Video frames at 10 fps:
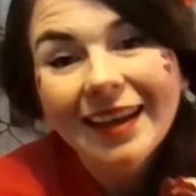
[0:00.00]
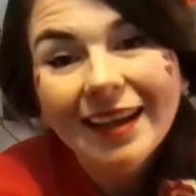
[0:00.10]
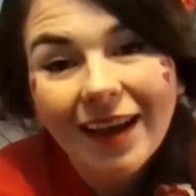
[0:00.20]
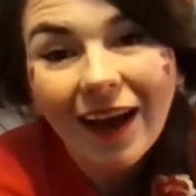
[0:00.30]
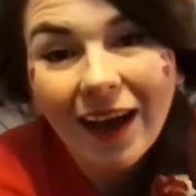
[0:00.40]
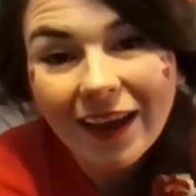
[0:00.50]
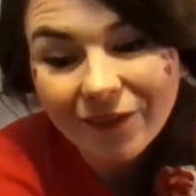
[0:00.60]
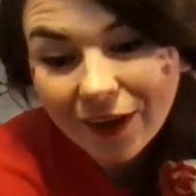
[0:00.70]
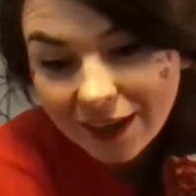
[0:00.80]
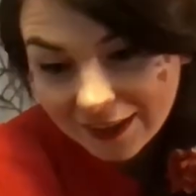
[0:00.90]
Uh, right
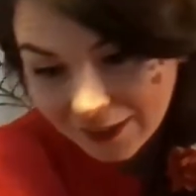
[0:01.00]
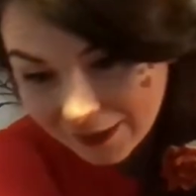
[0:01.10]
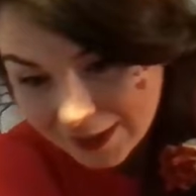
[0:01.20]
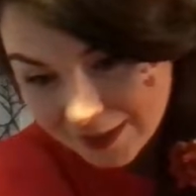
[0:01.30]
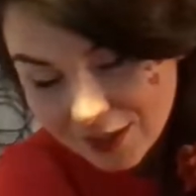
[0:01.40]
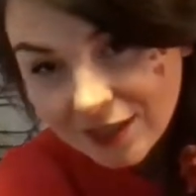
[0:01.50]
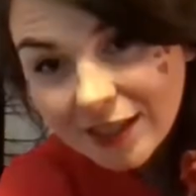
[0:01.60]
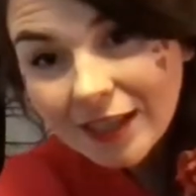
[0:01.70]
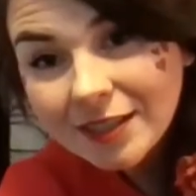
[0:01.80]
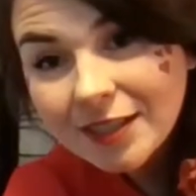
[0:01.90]
now, let's just get
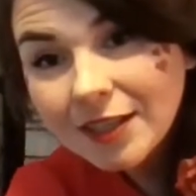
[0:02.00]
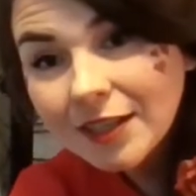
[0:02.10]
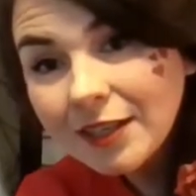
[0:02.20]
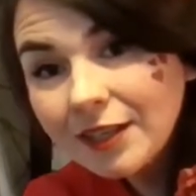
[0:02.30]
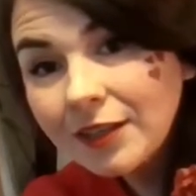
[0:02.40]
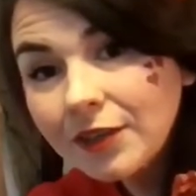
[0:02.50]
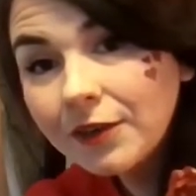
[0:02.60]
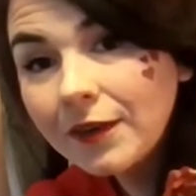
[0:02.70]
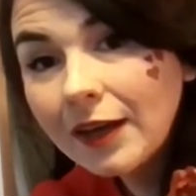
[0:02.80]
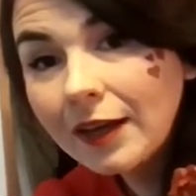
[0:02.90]
turned
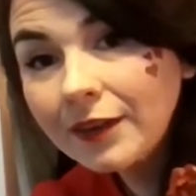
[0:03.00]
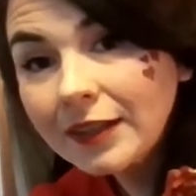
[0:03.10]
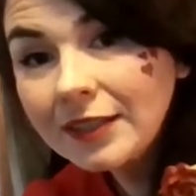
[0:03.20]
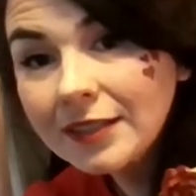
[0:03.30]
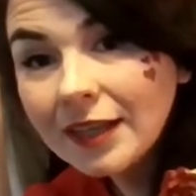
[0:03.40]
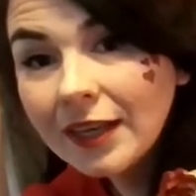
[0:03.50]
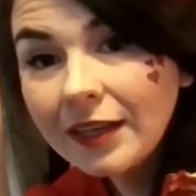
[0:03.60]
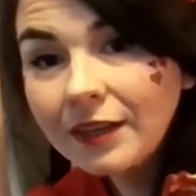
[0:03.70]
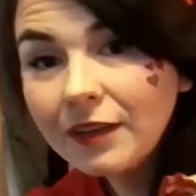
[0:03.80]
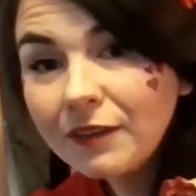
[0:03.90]
around. I need to kind
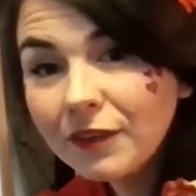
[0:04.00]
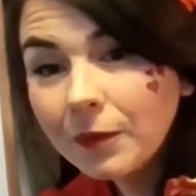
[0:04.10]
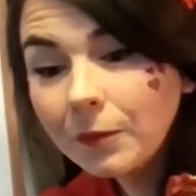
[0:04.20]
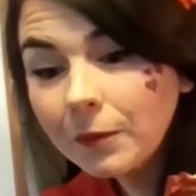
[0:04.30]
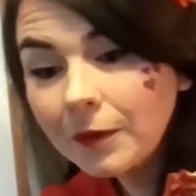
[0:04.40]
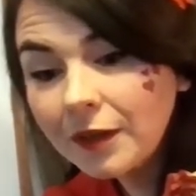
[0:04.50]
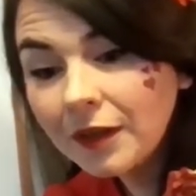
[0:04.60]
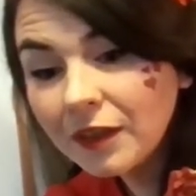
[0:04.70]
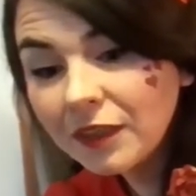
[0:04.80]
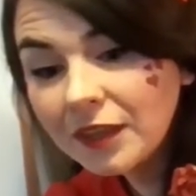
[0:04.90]
of work
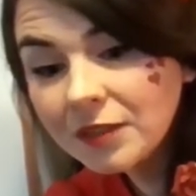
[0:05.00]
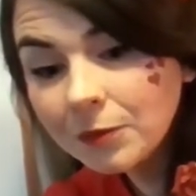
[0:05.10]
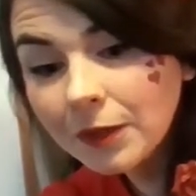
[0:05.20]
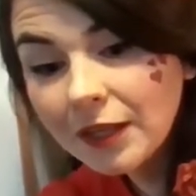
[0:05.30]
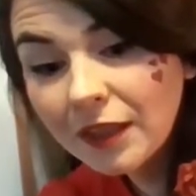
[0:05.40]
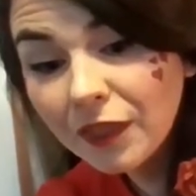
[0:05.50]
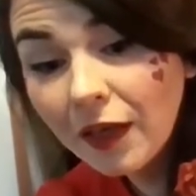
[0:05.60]
this with